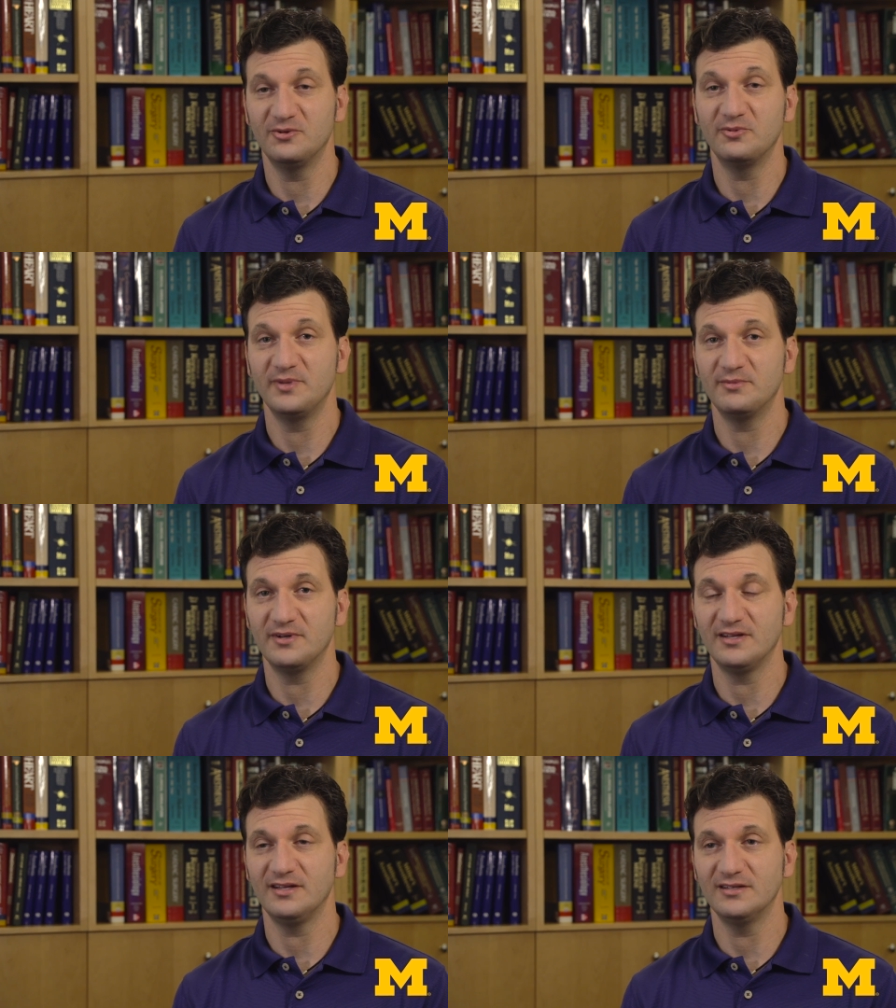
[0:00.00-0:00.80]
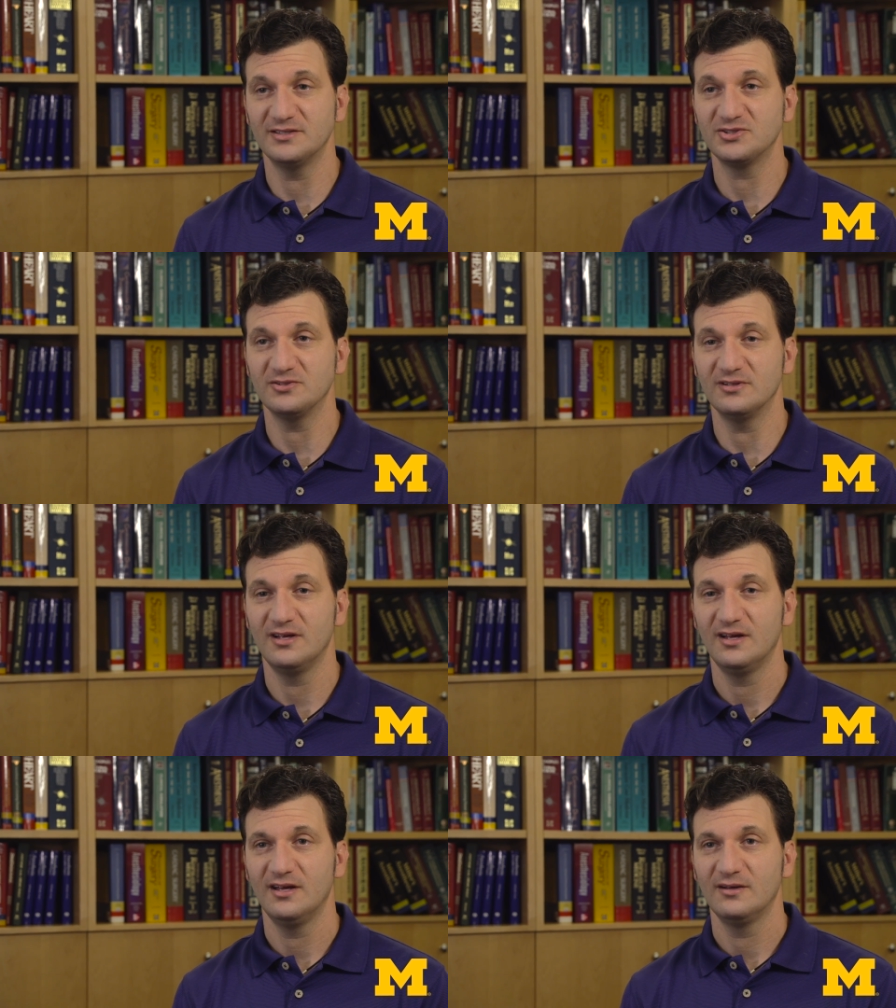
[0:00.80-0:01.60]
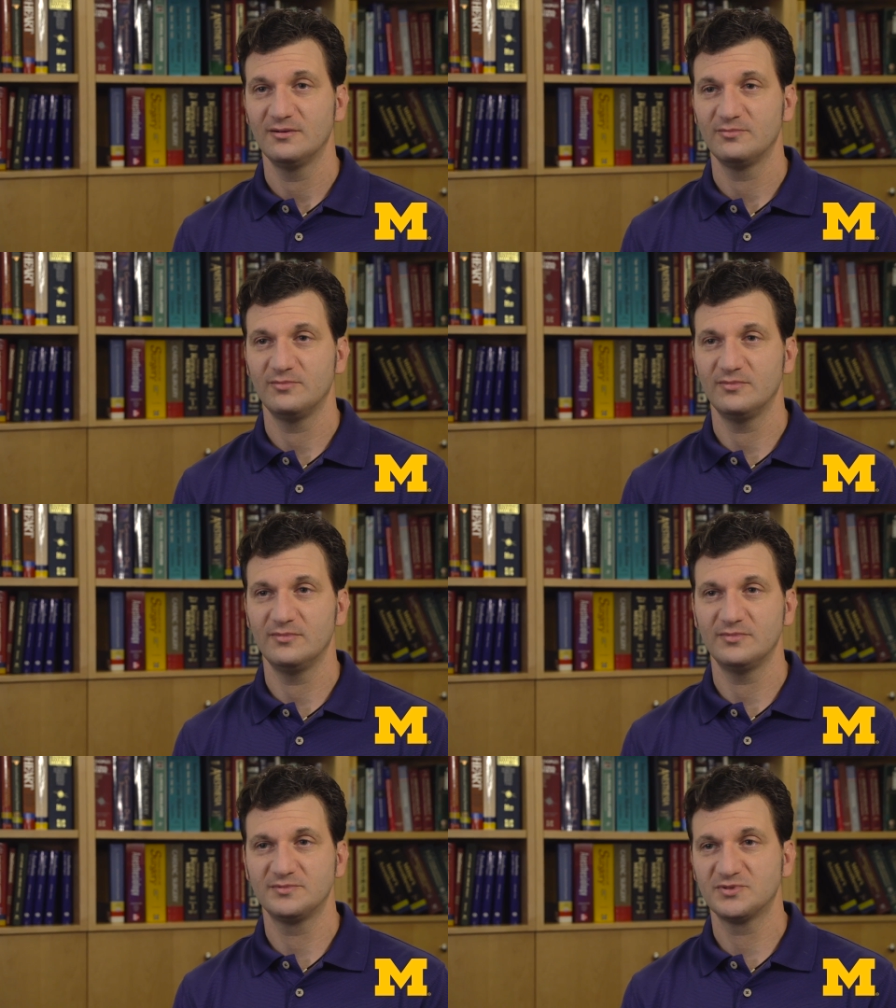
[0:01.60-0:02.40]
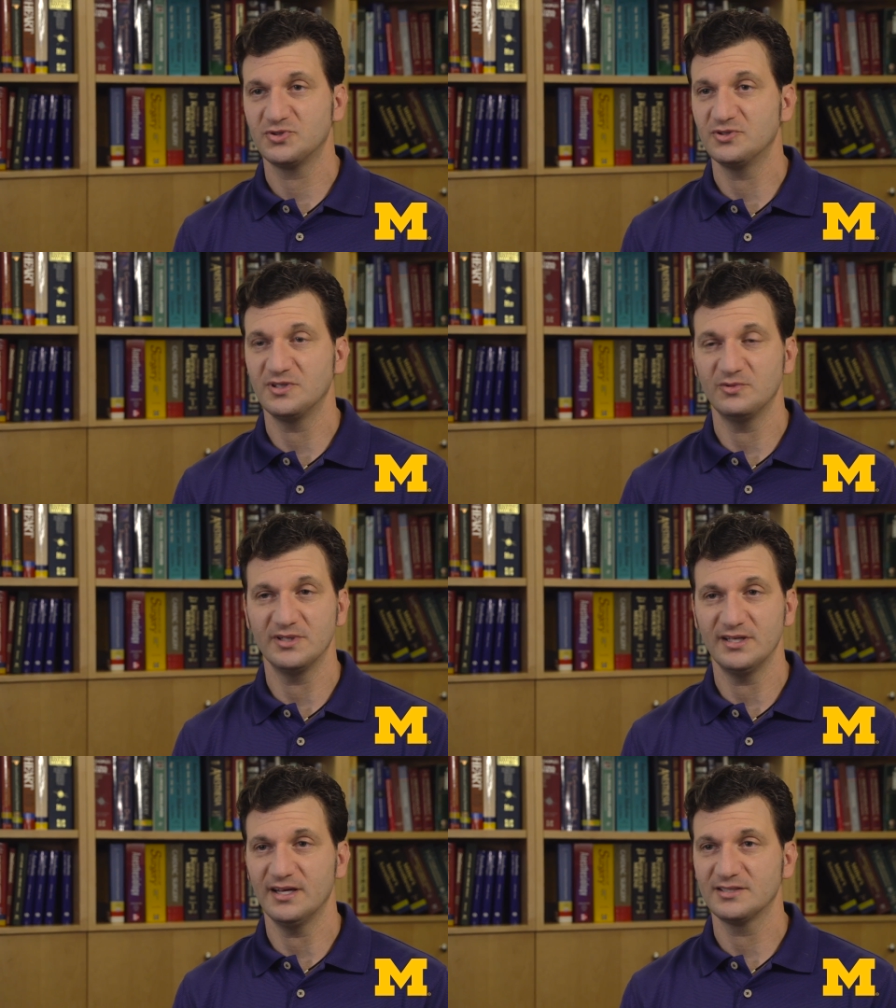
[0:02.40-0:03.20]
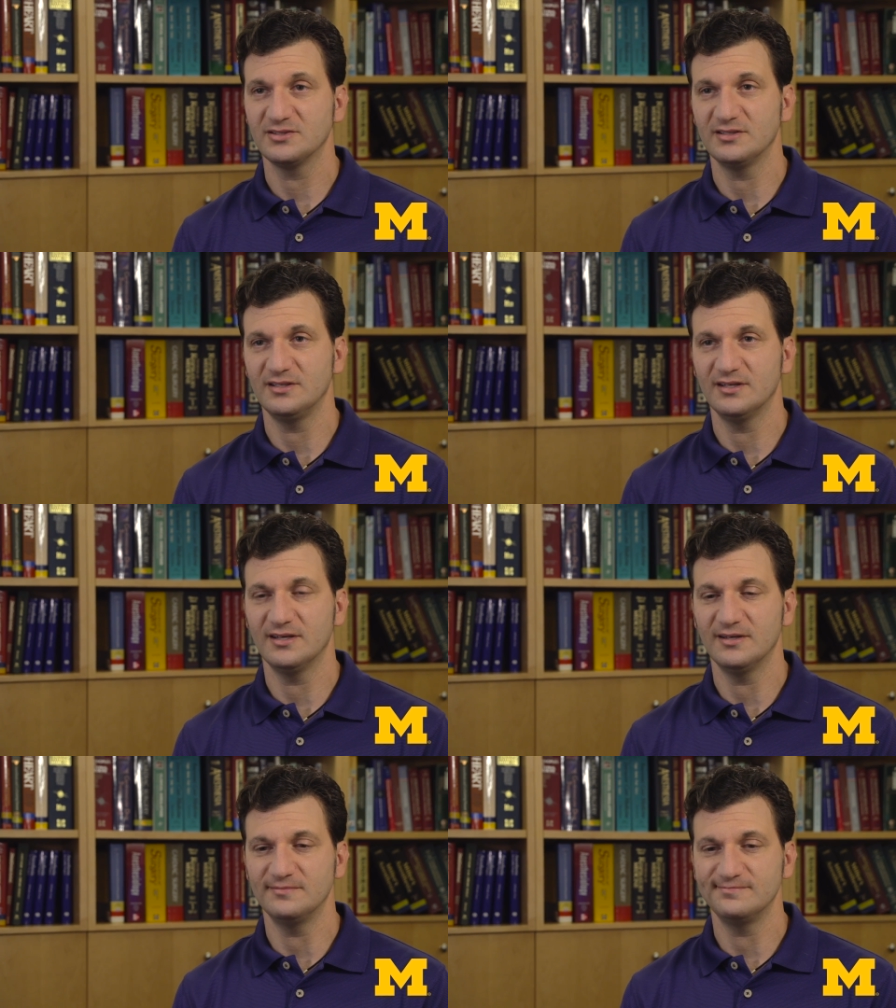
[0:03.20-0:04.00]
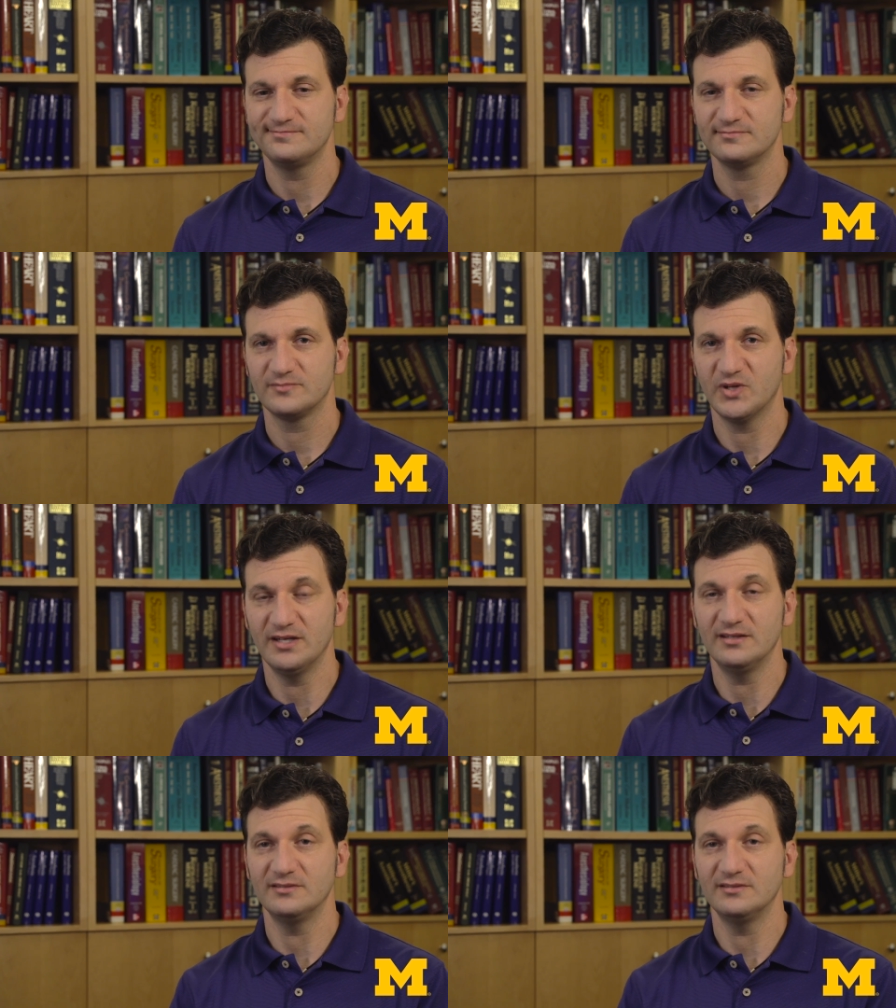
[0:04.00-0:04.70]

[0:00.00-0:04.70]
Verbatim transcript: don't remember the initial surgery where they actually um, get